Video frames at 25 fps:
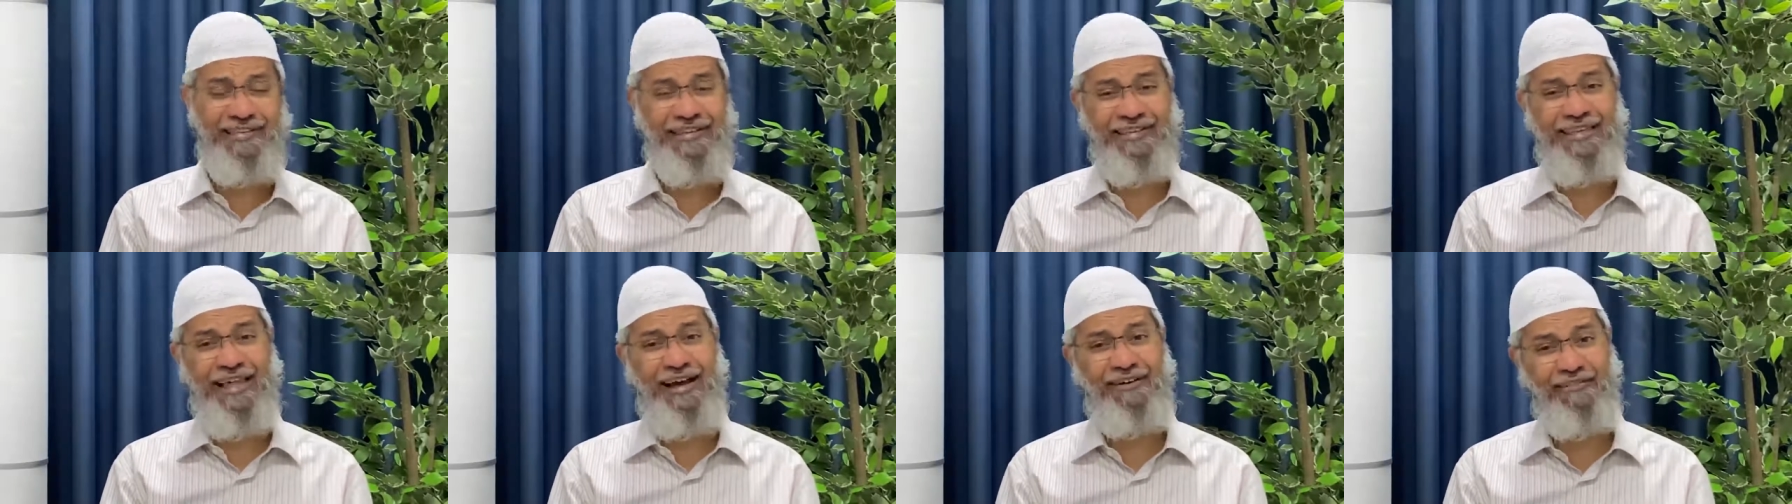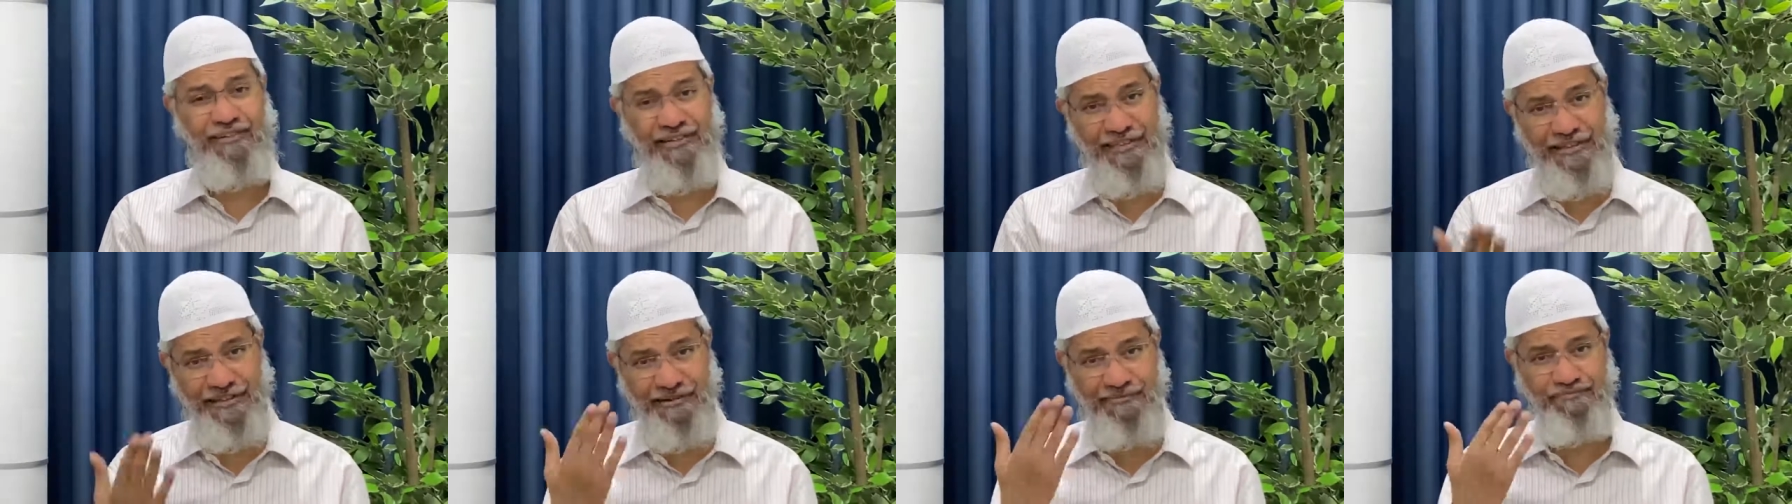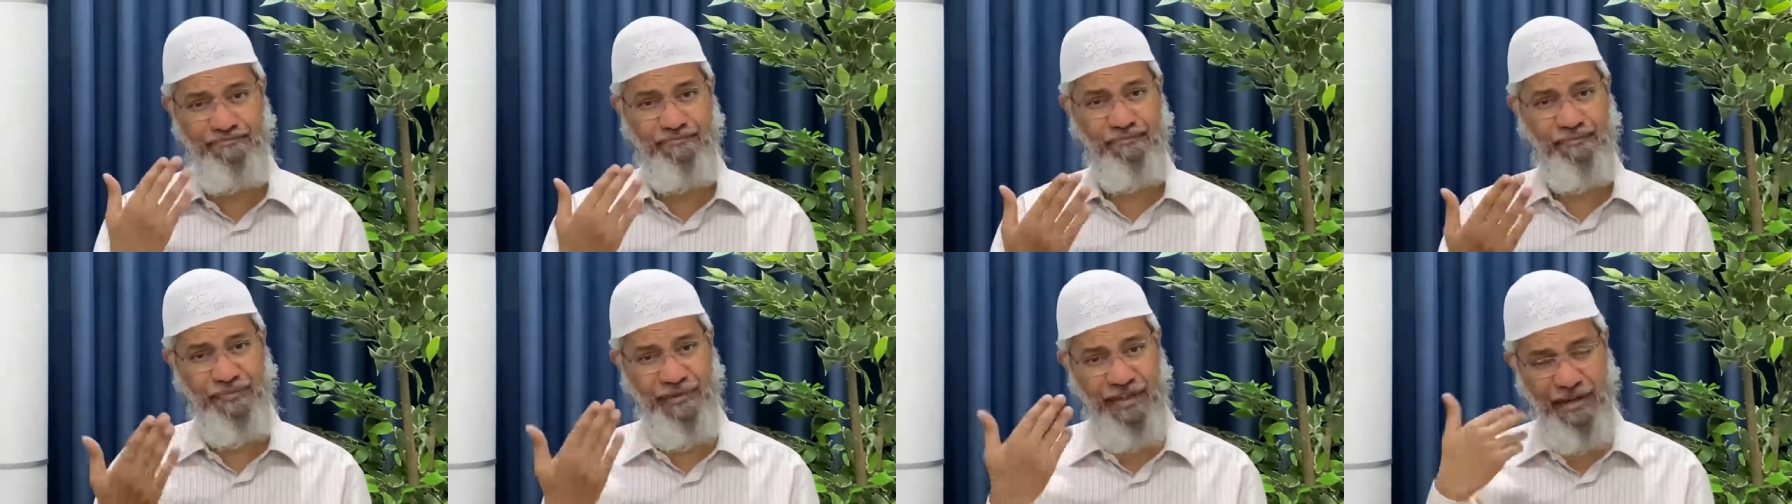in the Dawah
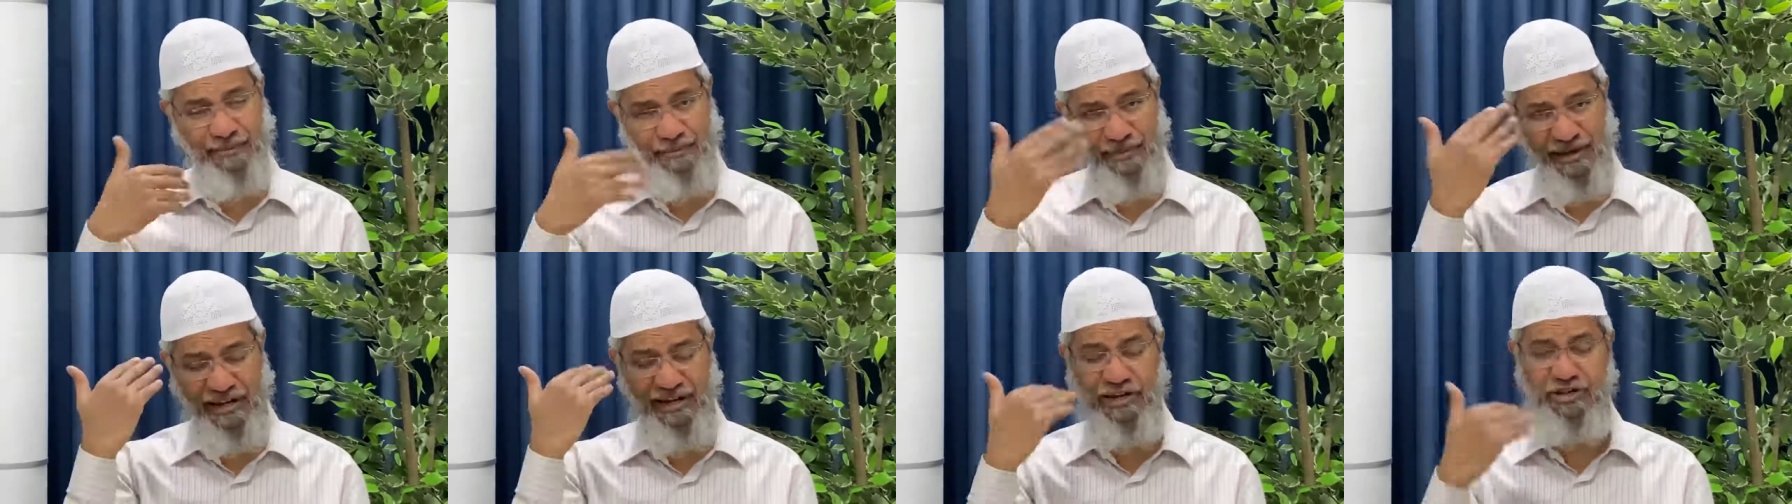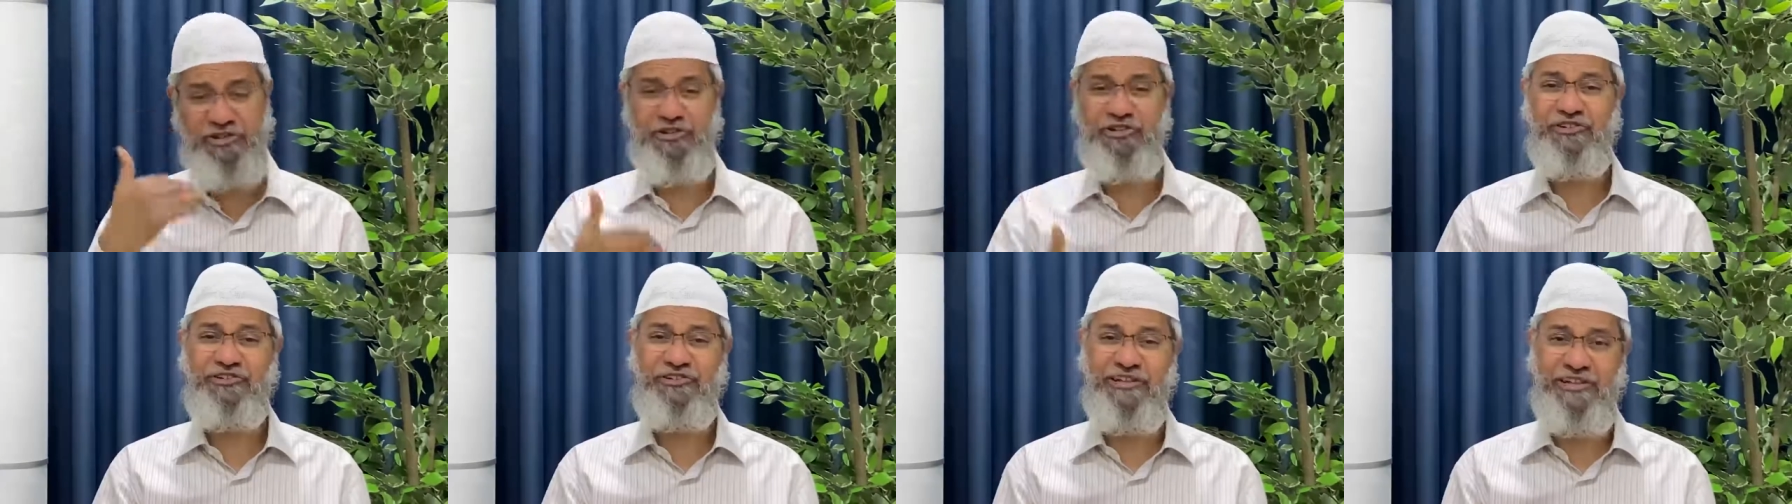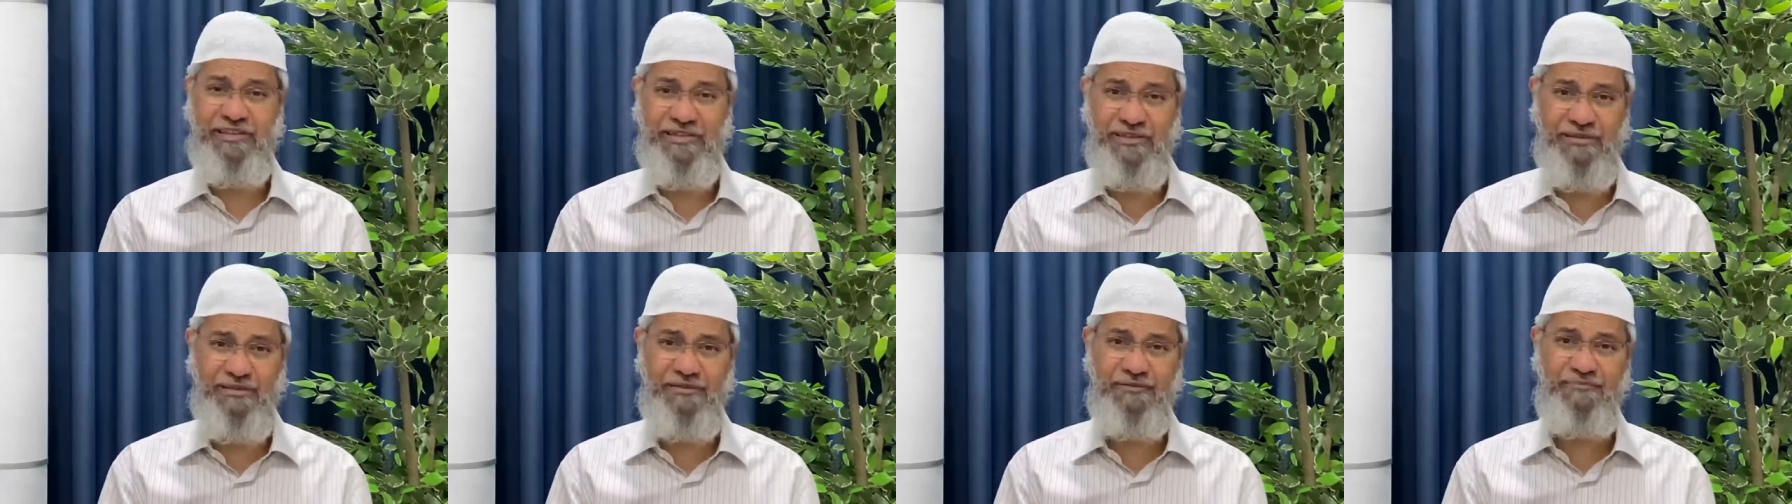in my initial
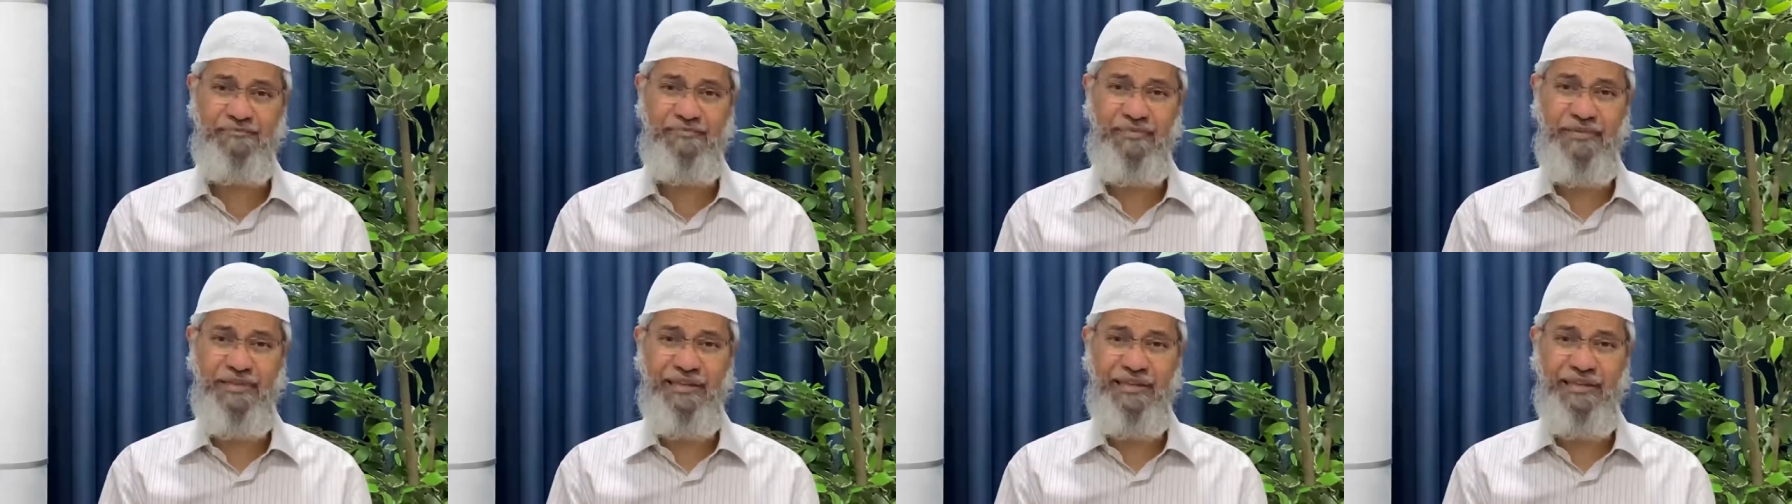stages